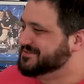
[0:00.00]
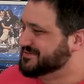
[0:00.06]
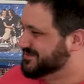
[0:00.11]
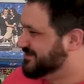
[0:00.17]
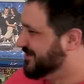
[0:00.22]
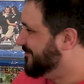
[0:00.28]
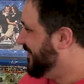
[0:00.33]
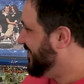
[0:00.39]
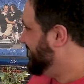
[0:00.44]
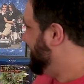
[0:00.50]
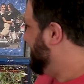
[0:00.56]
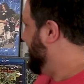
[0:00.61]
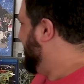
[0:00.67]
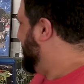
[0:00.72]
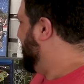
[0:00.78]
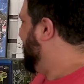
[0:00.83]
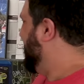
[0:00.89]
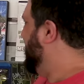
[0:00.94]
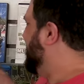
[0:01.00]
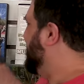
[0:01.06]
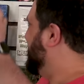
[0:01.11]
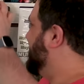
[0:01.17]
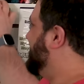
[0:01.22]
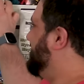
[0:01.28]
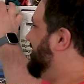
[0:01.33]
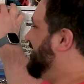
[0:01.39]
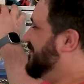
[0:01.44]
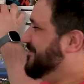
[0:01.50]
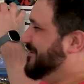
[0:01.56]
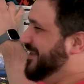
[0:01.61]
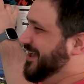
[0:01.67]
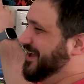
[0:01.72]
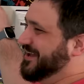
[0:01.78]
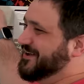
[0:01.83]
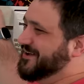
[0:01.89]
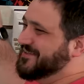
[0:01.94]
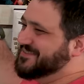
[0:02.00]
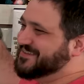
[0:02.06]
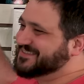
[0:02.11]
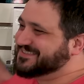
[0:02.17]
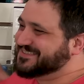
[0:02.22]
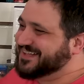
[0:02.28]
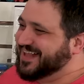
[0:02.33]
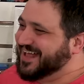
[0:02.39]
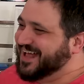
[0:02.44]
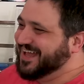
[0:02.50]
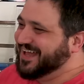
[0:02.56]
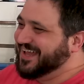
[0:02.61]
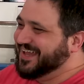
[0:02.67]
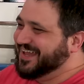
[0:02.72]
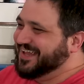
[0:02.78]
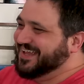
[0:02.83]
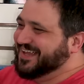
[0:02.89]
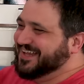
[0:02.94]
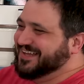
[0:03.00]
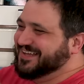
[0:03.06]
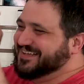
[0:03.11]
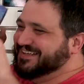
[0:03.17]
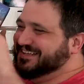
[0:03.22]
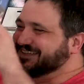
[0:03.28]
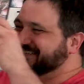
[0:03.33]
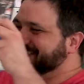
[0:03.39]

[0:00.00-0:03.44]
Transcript: So my senior thesis film, Getting on the Slide,